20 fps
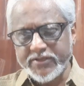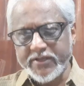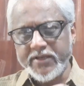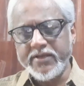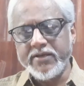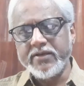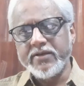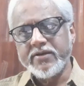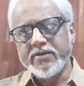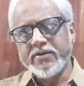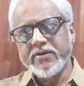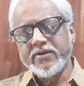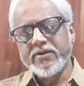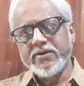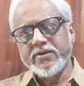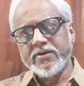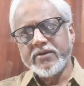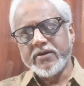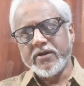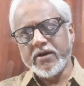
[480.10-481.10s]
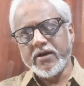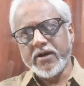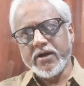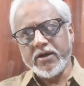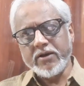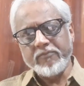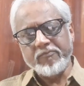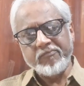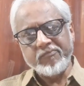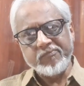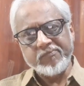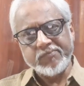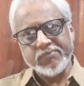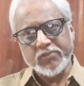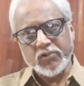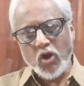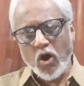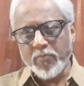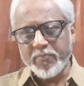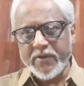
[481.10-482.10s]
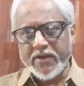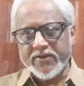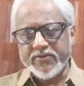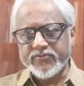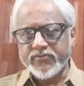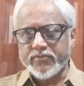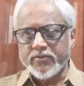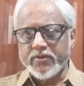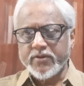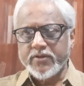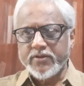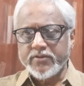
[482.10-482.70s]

the topics,